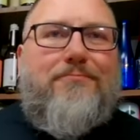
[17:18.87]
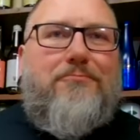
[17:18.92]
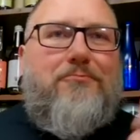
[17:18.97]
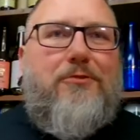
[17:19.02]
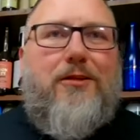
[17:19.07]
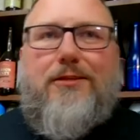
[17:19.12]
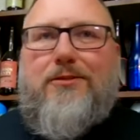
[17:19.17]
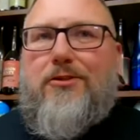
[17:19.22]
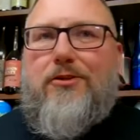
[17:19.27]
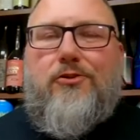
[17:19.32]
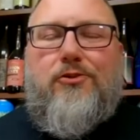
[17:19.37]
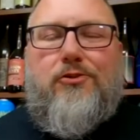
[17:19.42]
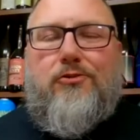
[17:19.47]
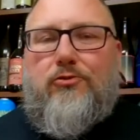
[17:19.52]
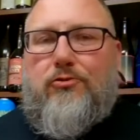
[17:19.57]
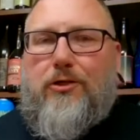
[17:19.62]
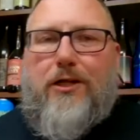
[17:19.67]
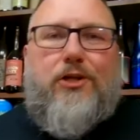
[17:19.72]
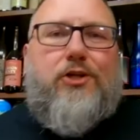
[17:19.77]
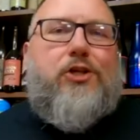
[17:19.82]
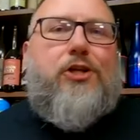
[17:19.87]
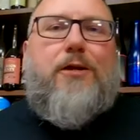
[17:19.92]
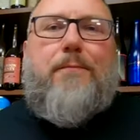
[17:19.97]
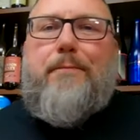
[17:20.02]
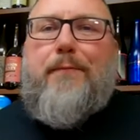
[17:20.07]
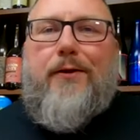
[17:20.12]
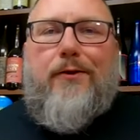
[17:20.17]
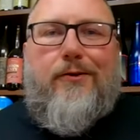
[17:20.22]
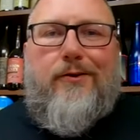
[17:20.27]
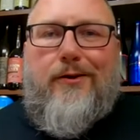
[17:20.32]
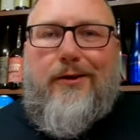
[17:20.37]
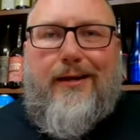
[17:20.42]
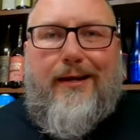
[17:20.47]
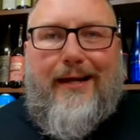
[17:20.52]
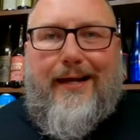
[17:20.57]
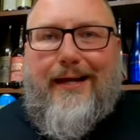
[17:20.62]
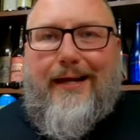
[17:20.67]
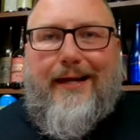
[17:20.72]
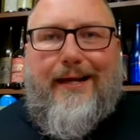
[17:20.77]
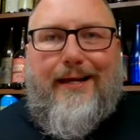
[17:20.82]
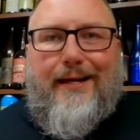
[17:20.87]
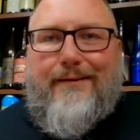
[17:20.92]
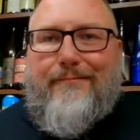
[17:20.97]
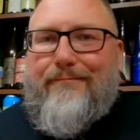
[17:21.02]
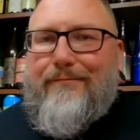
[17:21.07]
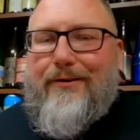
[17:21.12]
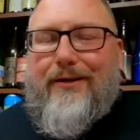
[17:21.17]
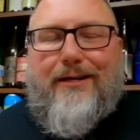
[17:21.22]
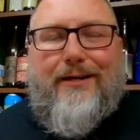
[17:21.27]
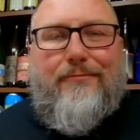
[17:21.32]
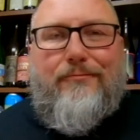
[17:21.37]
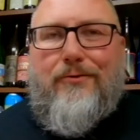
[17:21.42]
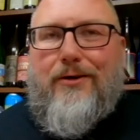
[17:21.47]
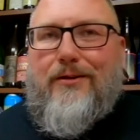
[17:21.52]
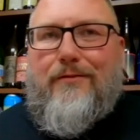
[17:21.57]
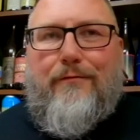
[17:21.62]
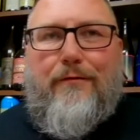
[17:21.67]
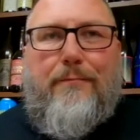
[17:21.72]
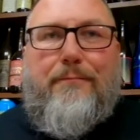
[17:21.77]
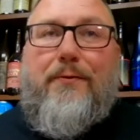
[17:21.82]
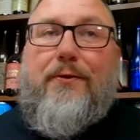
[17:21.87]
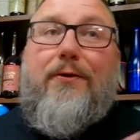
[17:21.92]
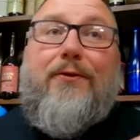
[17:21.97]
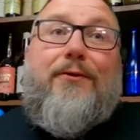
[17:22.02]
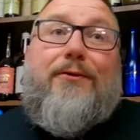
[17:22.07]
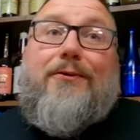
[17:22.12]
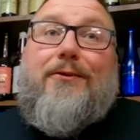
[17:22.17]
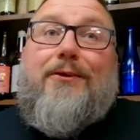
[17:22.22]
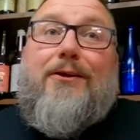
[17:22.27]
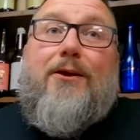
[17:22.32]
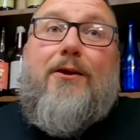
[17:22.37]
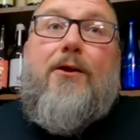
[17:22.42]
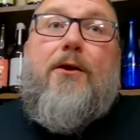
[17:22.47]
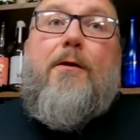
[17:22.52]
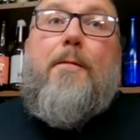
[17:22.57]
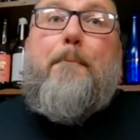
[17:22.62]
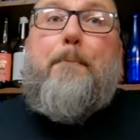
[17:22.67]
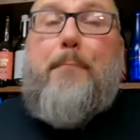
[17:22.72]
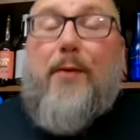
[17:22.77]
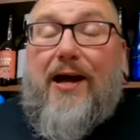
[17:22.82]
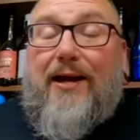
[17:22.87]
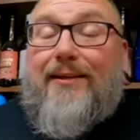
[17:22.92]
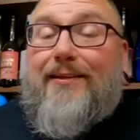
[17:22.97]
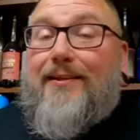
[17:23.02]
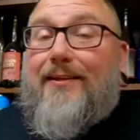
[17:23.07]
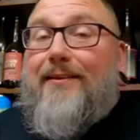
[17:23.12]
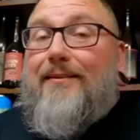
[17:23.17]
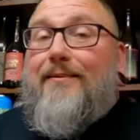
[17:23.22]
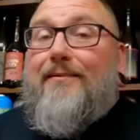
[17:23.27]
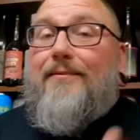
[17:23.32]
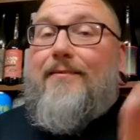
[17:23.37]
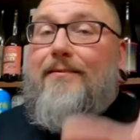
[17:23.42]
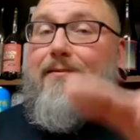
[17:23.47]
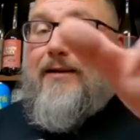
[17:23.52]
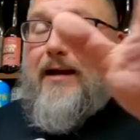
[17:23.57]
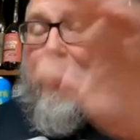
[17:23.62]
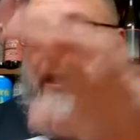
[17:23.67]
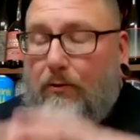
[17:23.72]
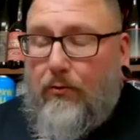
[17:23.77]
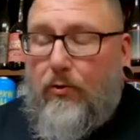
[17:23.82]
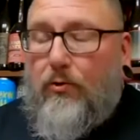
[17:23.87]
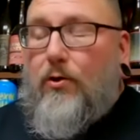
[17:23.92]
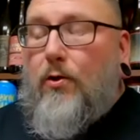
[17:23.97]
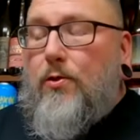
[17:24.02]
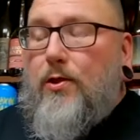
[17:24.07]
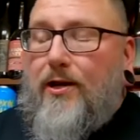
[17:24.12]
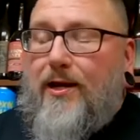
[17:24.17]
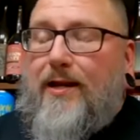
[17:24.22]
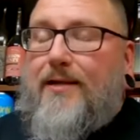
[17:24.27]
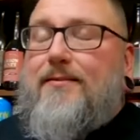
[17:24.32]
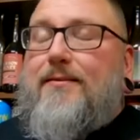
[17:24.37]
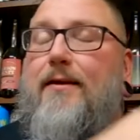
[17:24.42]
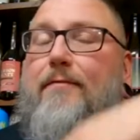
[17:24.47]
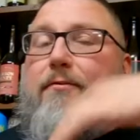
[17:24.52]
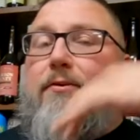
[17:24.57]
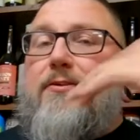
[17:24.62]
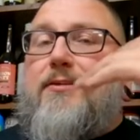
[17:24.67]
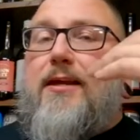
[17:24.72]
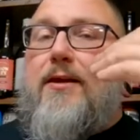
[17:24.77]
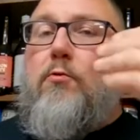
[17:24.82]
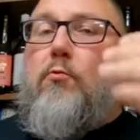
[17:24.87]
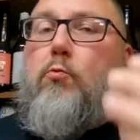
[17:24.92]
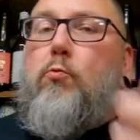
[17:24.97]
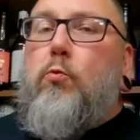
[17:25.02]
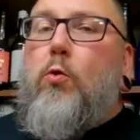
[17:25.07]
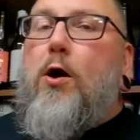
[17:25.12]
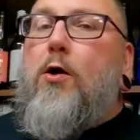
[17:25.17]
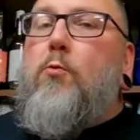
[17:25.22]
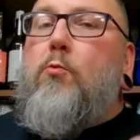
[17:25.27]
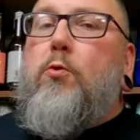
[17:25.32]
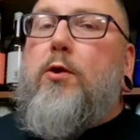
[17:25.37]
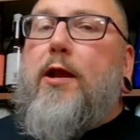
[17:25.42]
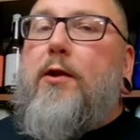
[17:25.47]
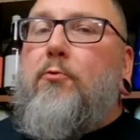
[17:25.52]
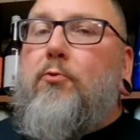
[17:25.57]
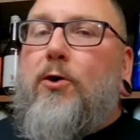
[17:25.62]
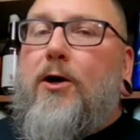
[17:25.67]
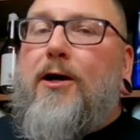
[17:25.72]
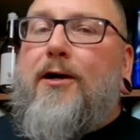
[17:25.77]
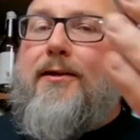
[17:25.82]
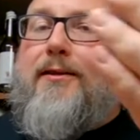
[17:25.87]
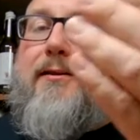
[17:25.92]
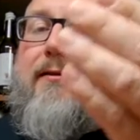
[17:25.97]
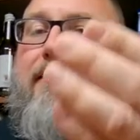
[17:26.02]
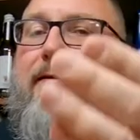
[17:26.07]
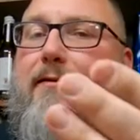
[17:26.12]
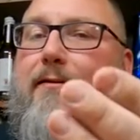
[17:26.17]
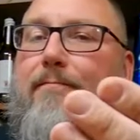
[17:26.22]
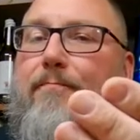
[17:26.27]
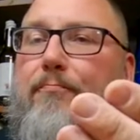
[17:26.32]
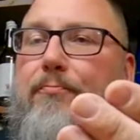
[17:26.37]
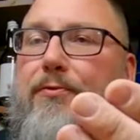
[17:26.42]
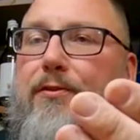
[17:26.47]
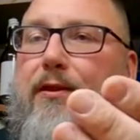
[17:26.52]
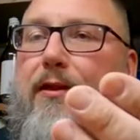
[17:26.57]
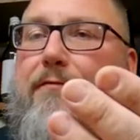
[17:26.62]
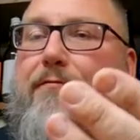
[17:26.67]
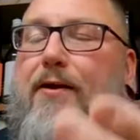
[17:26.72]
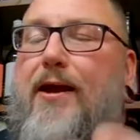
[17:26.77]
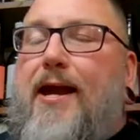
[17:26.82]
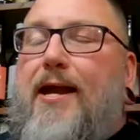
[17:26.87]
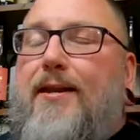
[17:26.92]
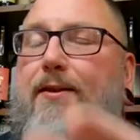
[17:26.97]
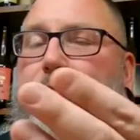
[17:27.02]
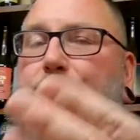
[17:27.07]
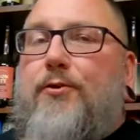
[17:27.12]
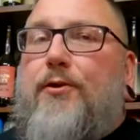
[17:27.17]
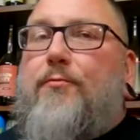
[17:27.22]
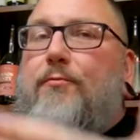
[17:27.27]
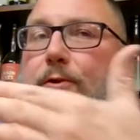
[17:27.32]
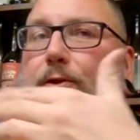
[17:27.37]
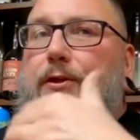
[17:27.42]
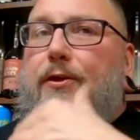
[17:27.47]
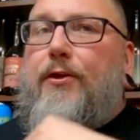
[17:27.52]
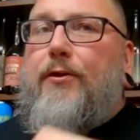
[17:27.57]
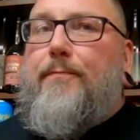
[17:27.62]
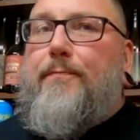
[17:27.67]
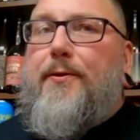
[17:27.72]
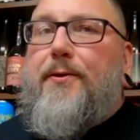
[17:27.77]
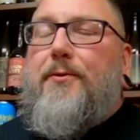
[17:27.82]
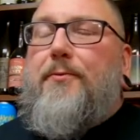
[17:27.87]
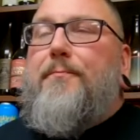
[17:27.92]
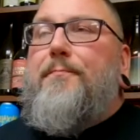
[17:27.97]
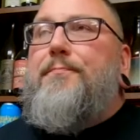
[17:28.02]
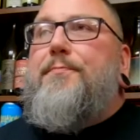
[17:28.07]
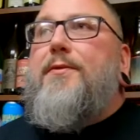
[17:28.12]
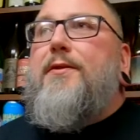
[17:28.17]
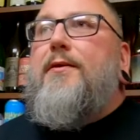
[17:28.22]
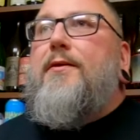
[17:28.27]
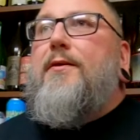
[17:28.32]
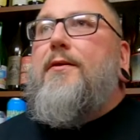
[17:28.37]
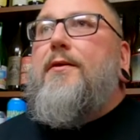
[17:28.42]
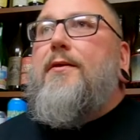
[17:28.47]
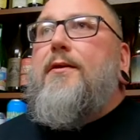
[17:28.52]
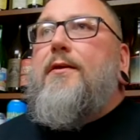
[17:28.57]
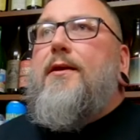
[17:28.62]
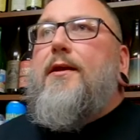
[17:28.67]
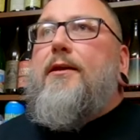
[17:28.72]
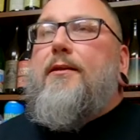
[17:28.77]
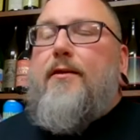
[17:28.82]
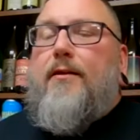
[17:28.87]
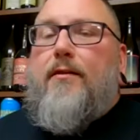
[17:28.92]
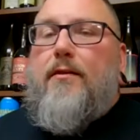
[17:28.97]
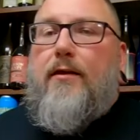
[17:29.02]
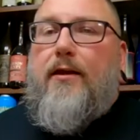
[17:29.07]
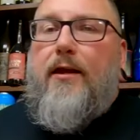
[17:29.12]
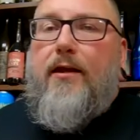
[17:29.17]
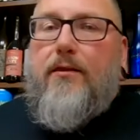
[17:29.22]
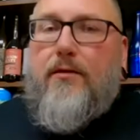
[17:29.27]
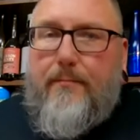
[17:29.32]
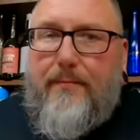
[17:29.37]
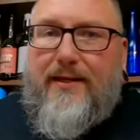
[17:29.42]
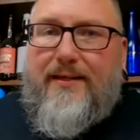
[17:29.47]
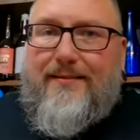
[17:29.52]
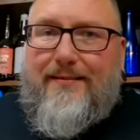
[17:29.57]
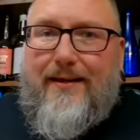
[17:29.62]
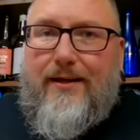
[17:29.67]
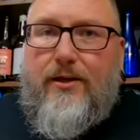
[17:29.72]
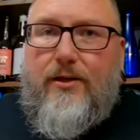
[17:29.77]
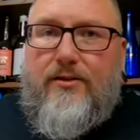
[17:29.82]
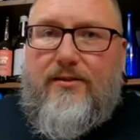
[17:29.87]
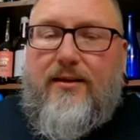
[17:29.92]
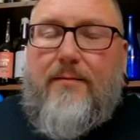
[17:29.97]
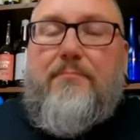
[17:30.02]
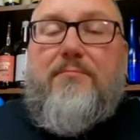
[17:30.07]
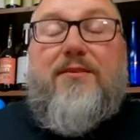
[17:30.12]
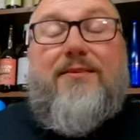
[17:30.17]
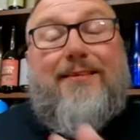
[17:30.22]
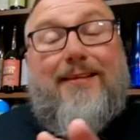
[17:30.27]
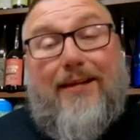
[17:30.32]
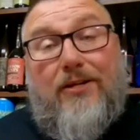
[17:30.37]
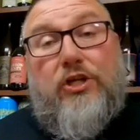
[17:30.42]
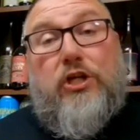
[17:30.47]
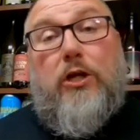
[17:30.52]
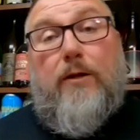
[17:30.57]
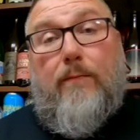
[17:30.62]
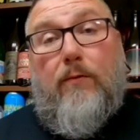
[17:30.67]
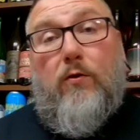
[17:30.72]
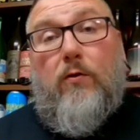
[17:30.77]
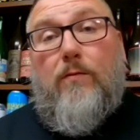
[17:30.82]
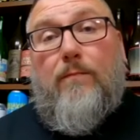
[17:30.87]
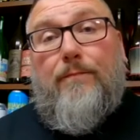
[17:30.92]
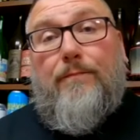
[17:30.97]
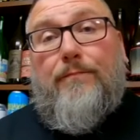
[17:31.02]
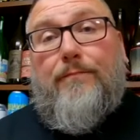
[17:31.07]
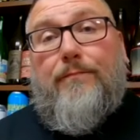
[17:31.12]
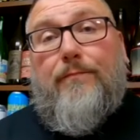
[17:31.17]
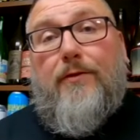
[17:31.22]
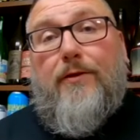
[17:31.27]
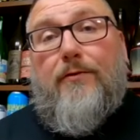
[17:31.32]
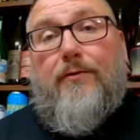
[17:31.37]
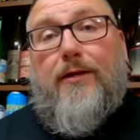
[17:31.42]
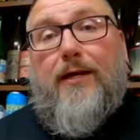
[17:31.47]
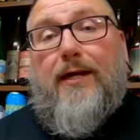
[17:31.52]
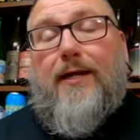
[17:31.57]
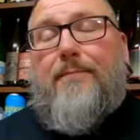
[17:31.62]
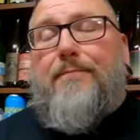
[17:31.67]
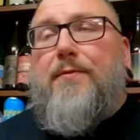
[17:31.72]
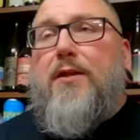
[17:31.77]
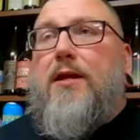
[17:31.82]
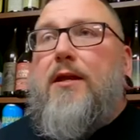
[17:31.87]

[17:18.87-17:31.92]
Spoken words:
let's just drink shit beer and fucking watch football. But I will go to the next level and say, what would I want if I had to drink really good beer? It'd either be something sessionable. Okay,